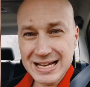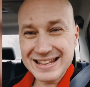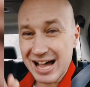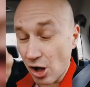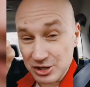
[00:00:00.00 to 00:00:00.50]

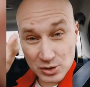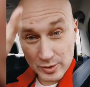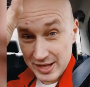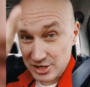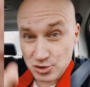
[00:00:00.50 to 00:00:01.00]
Now, also
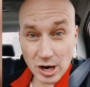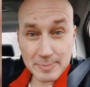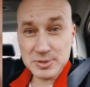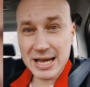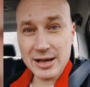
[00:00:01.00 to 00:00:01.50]
in that
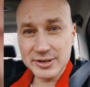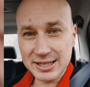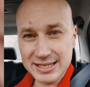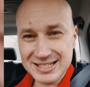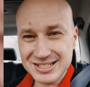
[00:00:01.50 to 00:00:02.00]
drop-down
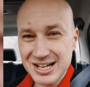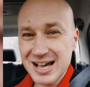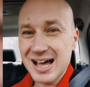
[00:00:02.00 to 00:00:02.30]
list